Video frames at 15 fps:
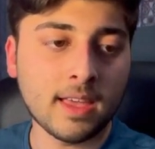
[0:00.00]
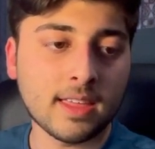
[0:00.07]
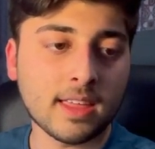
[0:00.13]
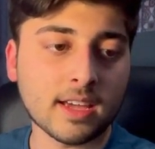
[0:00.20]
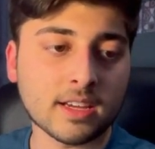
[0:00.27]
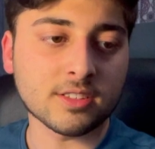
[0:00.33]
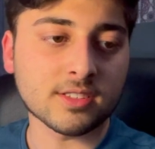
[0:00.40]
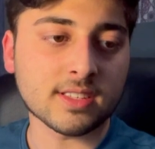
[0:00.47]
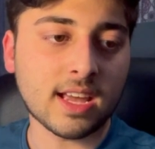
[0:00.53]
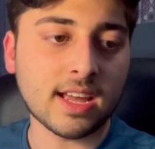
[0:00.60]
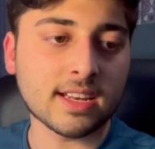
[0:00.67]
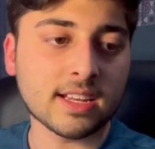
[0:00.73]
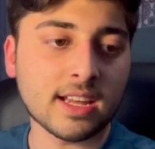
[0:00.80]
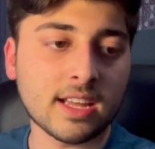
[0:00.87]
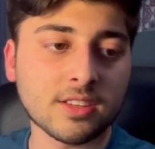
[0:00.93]
I just add
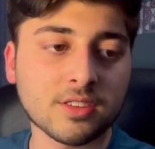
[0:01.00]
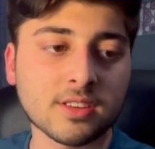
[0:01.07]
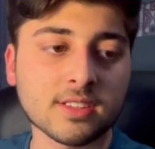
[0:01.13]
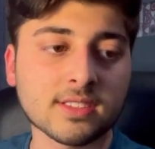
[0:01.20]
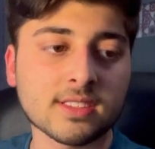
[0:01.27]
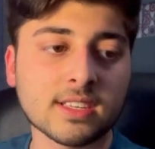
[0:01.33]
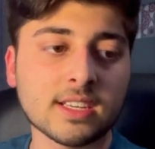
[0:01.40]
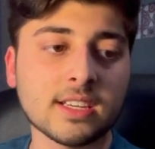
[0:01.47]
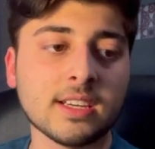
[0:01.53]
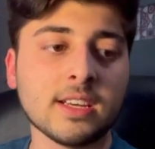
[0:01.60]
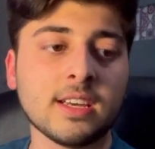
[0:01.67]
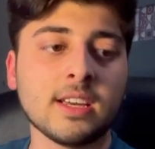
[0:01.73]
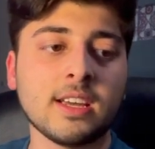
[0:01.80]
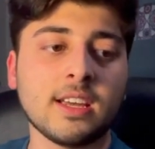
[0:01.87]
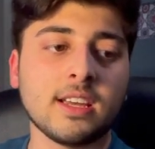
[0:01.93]
it, and you can see
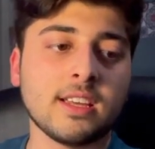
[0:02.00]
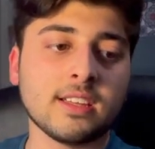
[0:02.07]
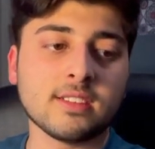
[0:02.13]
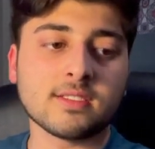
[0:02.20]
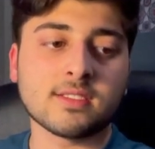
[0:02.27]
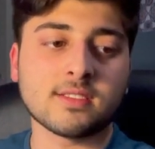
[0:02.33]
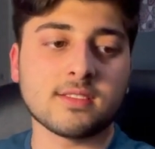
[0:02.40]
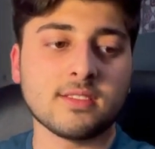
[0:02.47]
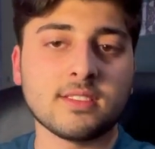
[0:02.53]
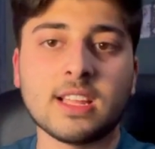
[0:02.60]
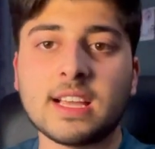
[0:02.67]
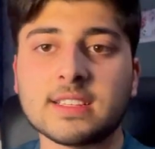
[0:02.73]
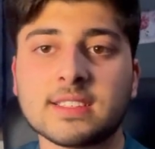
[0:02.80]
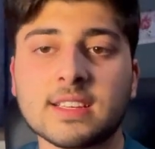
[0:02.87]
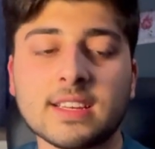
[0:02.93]
it's
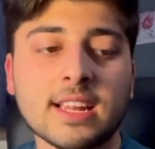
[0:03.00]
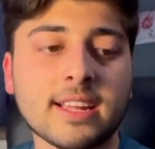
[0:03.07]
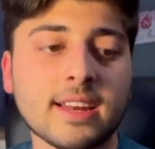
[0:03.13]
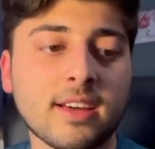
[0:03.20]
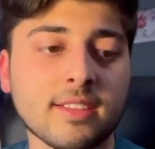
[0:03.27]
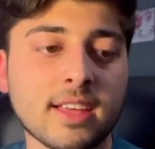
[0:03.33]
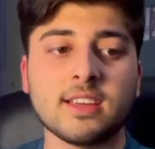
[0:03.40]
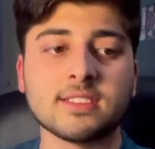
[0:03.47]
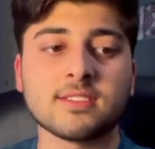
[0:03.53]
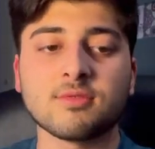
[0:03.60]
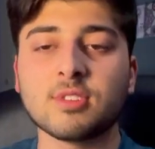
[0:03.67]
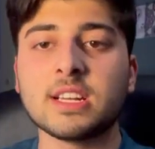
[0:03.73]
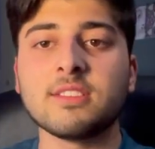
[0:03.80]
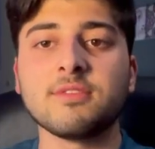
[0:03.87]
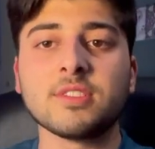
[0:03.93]
nicely laid out there. It's a
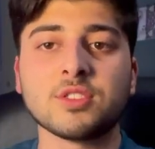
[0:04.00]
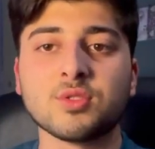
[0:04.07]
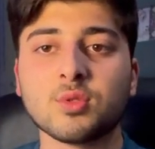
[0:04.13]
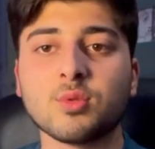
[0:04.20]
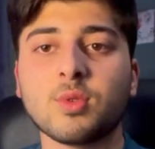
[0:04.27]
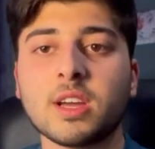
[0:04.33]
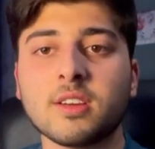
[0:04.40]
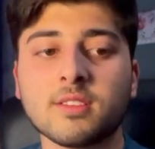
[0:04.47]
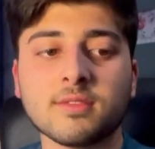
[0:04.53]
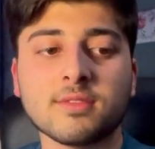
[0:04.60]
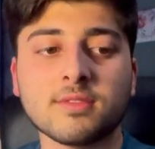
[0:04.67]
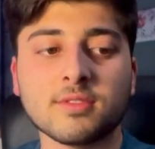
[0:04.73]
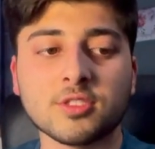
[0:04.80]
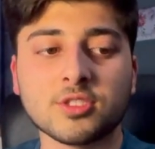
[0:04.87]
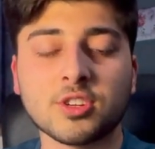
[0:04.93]
really visual way
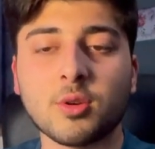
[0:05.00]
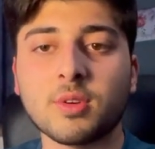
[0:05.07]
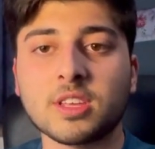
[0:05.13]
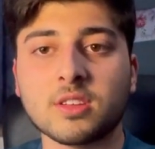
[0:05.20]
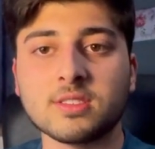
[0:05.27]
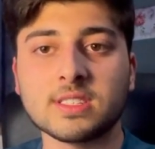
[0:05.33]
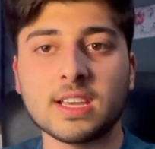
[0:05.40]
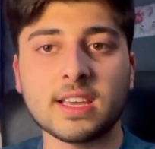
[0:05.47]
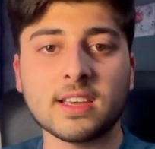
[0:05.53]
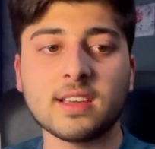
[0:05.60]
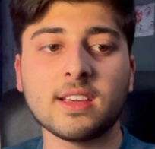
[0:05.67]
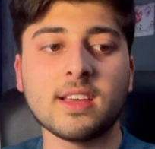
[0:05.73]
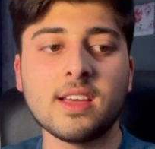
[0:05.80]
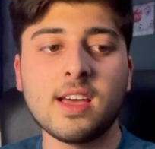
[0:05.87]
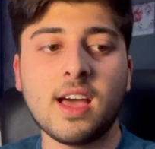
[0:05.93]
of showing your day
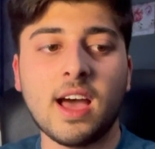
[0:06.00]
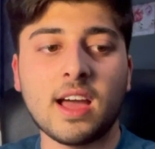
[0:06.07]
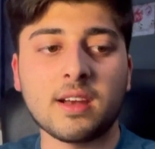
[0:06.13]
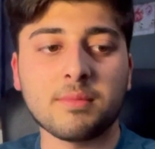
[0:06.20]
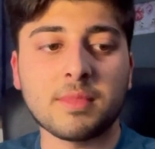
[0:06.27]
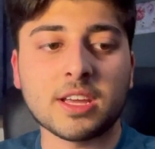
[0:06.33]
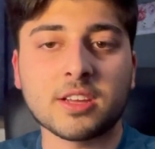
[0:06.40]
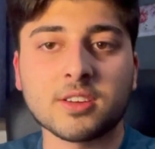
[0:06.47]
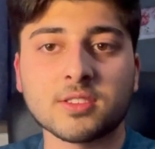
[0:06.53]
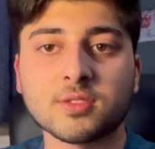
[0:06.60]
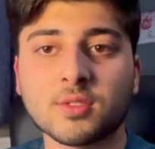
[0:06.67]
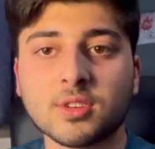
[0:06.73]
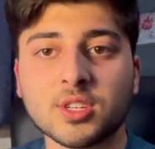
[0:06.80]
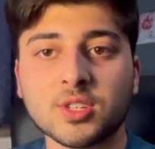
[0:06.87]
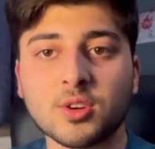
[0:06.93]
and making
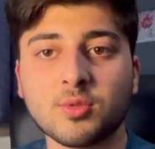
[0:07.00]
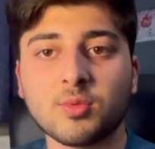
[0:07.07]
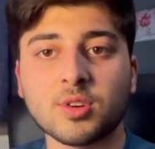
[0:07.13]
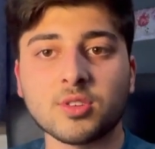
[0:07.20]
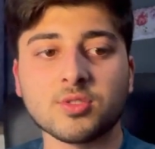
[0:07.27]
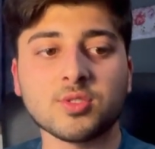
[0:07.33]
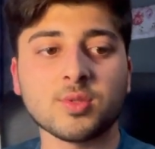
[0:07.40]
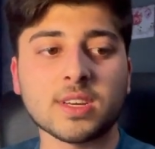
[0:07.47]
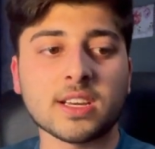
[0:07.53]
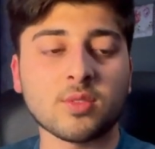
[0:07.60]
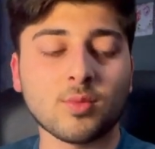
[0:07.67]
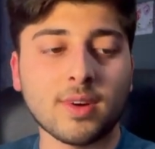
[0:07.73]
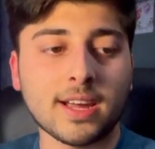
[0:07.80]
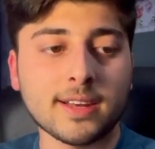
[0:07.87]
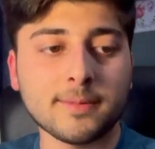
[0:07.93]
sure you know what you're doing and
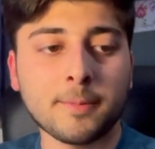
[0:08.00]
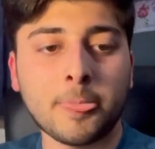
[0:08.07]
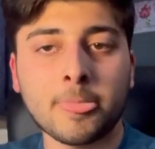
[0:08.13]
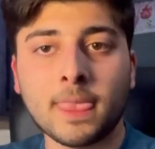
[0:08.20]
when.